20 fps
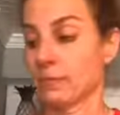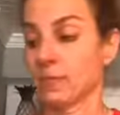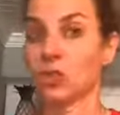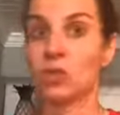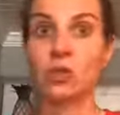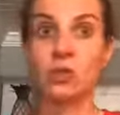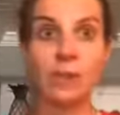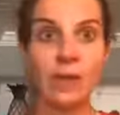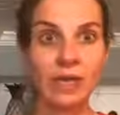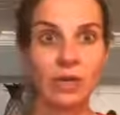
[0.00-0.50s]

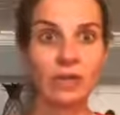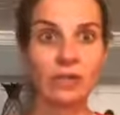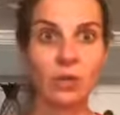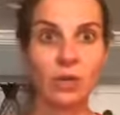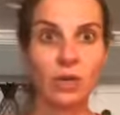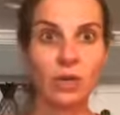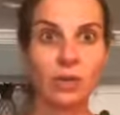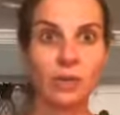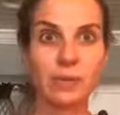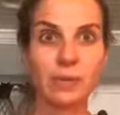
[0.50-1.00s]
Did you make these
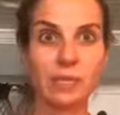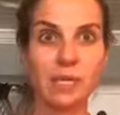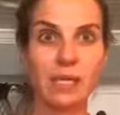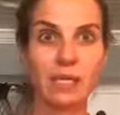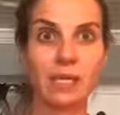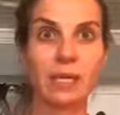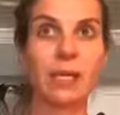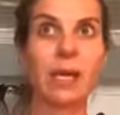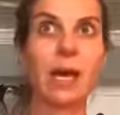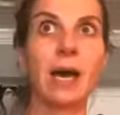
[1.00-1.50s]
growing up as a
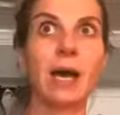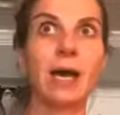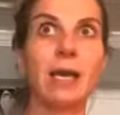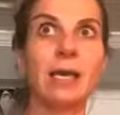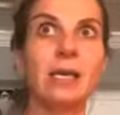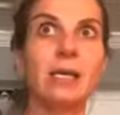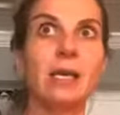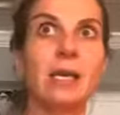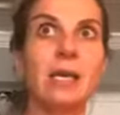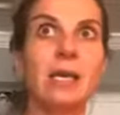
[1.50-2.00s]
kid? Like
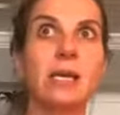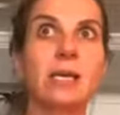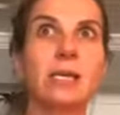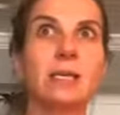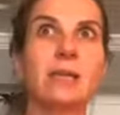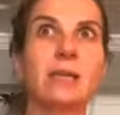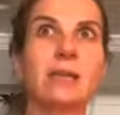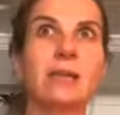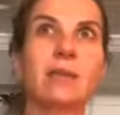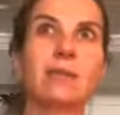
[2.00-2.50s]
I
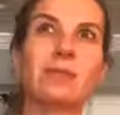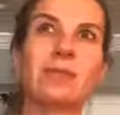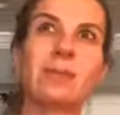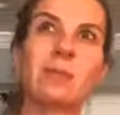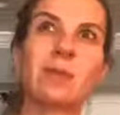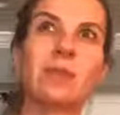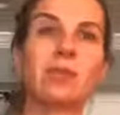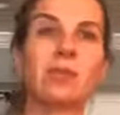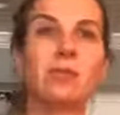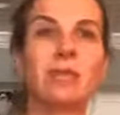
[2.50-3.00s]
that's
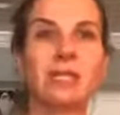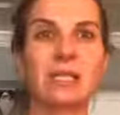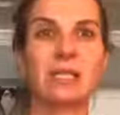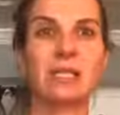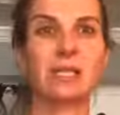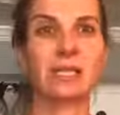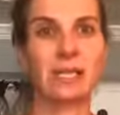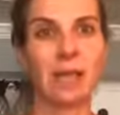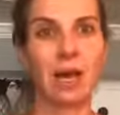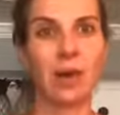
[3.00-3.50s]
something that you did
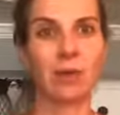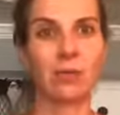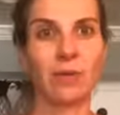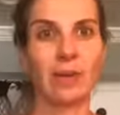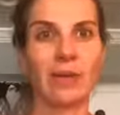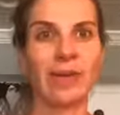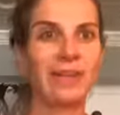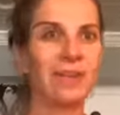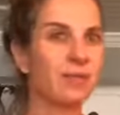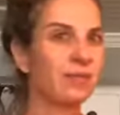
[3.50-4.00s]
as a scout,
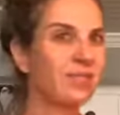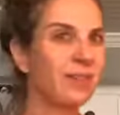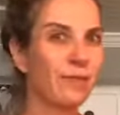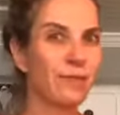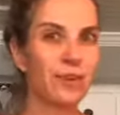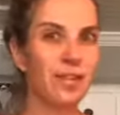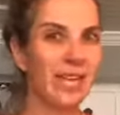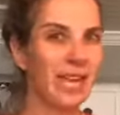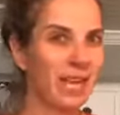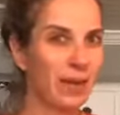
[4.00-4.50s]
right? I was
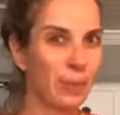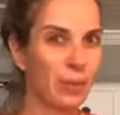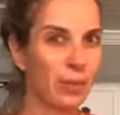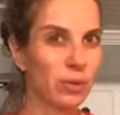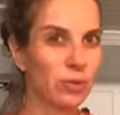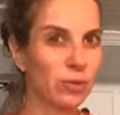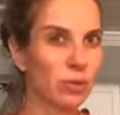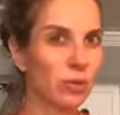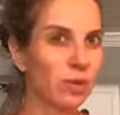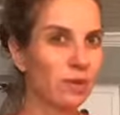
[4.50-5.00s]
never a
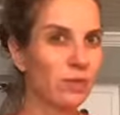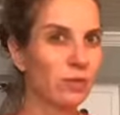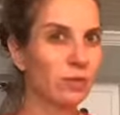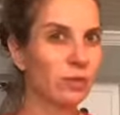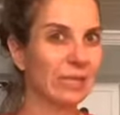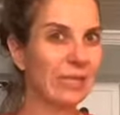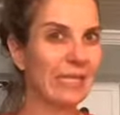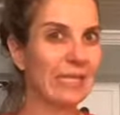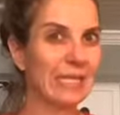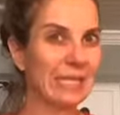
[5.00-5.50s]
camper, so I never
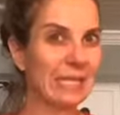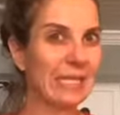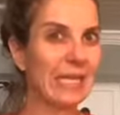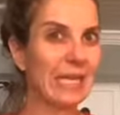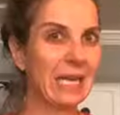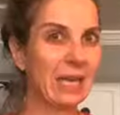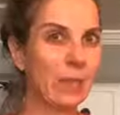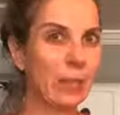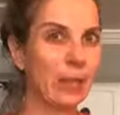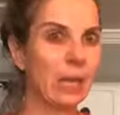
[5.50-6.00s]
really did a
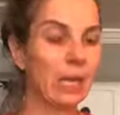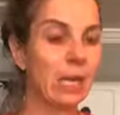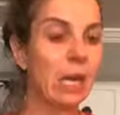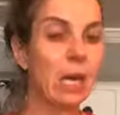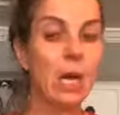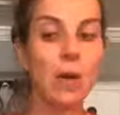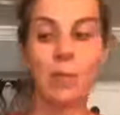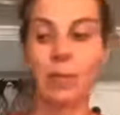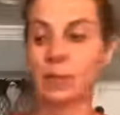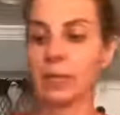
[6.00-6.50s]
camping.
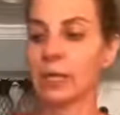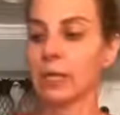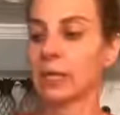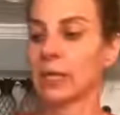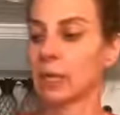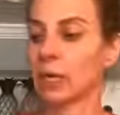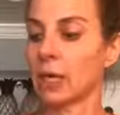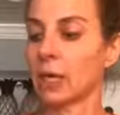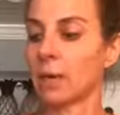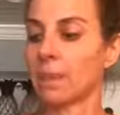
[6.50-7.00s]
But
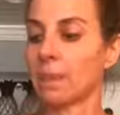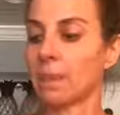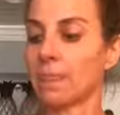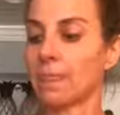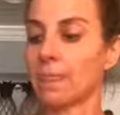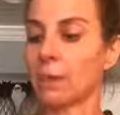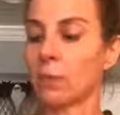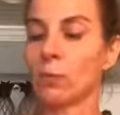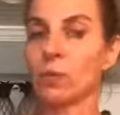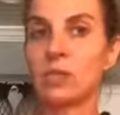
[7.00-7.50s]
like um,
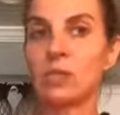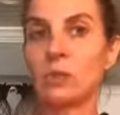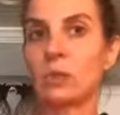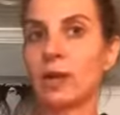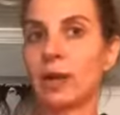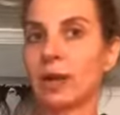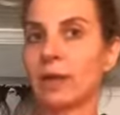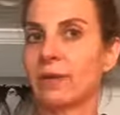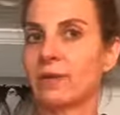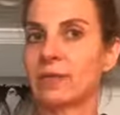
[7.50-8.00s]
we do it
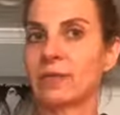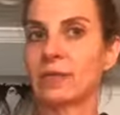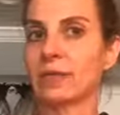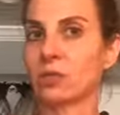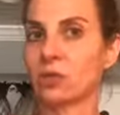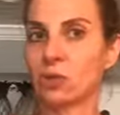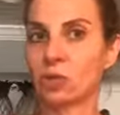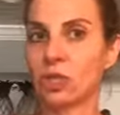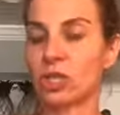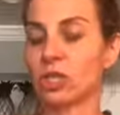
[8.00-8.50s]
uh,
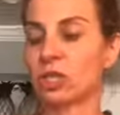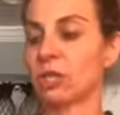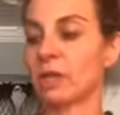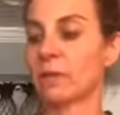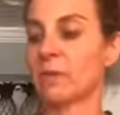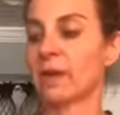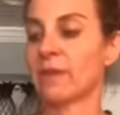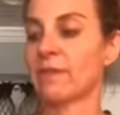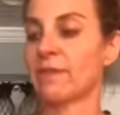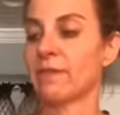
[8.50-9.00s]

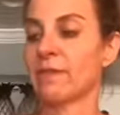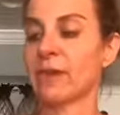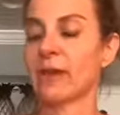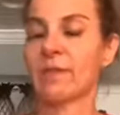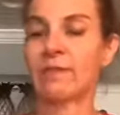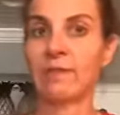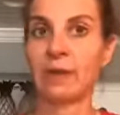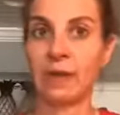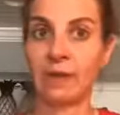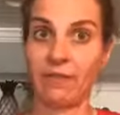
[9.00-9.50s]
traditionally, my
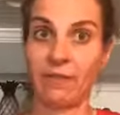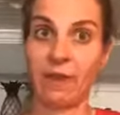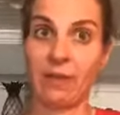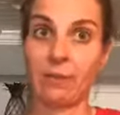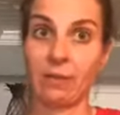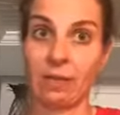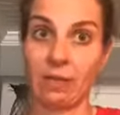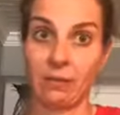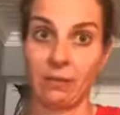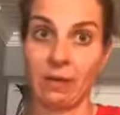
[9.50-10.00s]
my
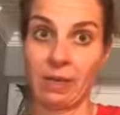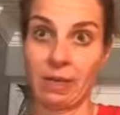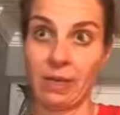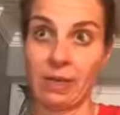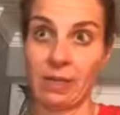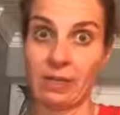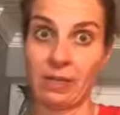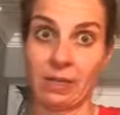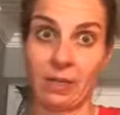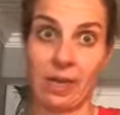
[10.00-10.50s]
family, my
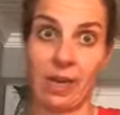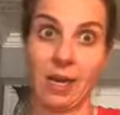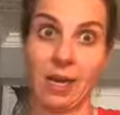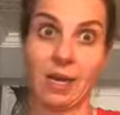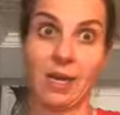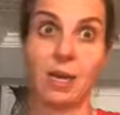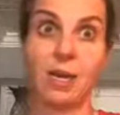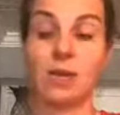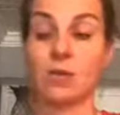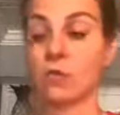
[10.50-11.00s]
kids and
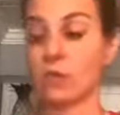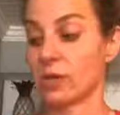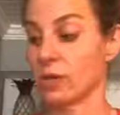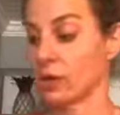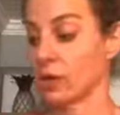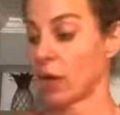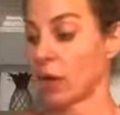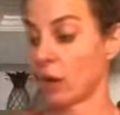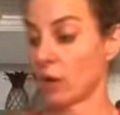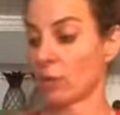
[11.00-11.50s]
I,
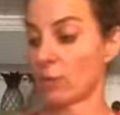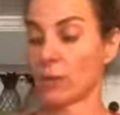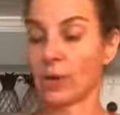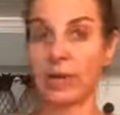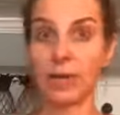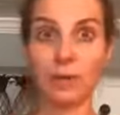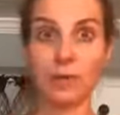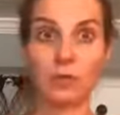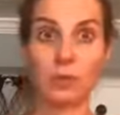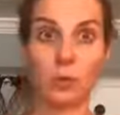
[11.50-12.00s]
we
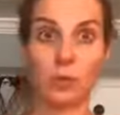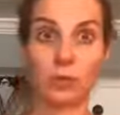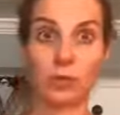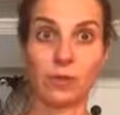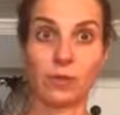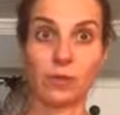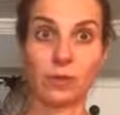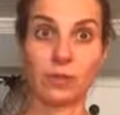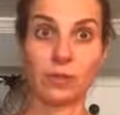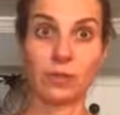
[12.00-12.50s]
break out the
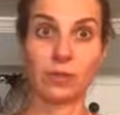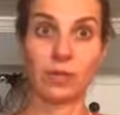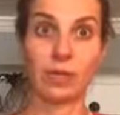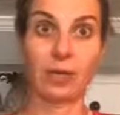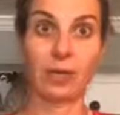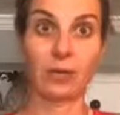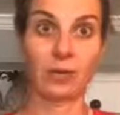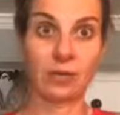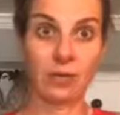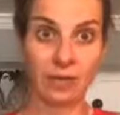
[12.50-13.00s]
s'mores first,
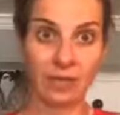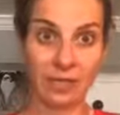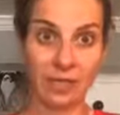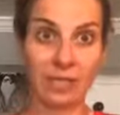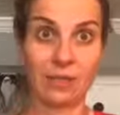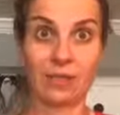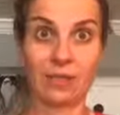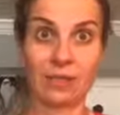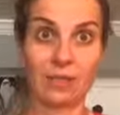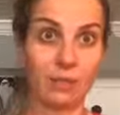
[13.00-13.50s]
like
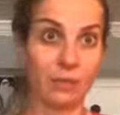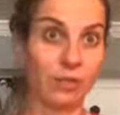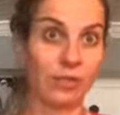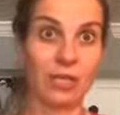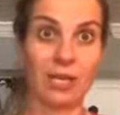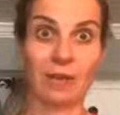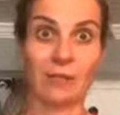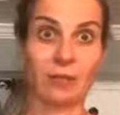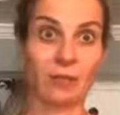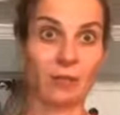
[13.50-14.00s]
the first
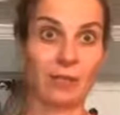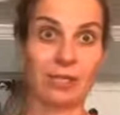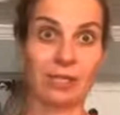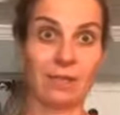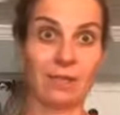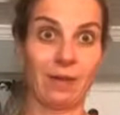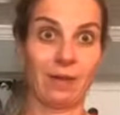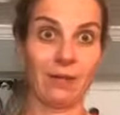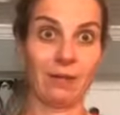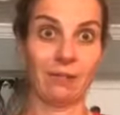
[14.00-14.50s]
thing after
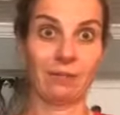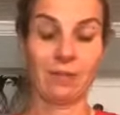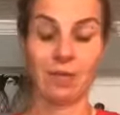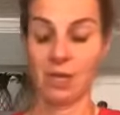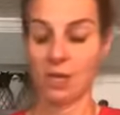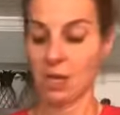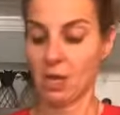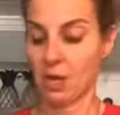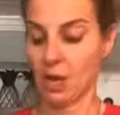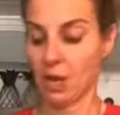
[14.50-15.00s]
Thanksgiving.
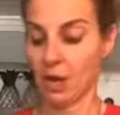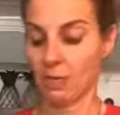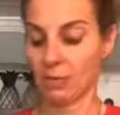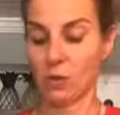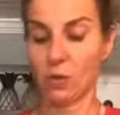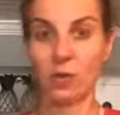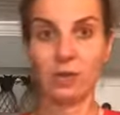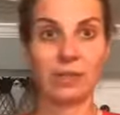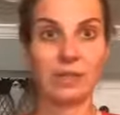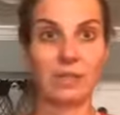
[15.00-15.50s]
Um,
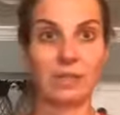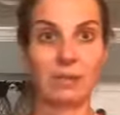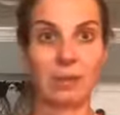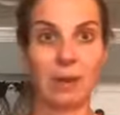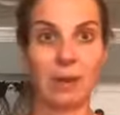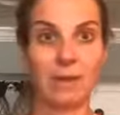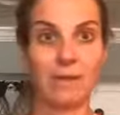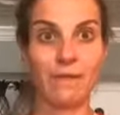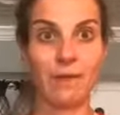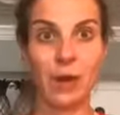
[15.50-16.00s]
go out, sit
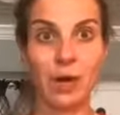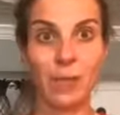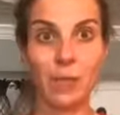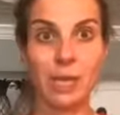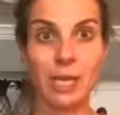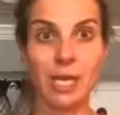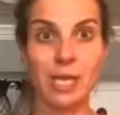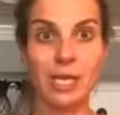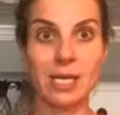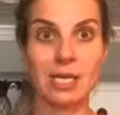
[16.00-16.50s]
down by the fire
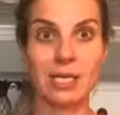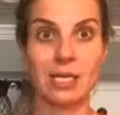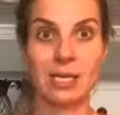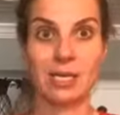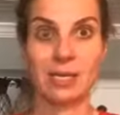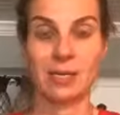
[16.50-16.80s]
pit.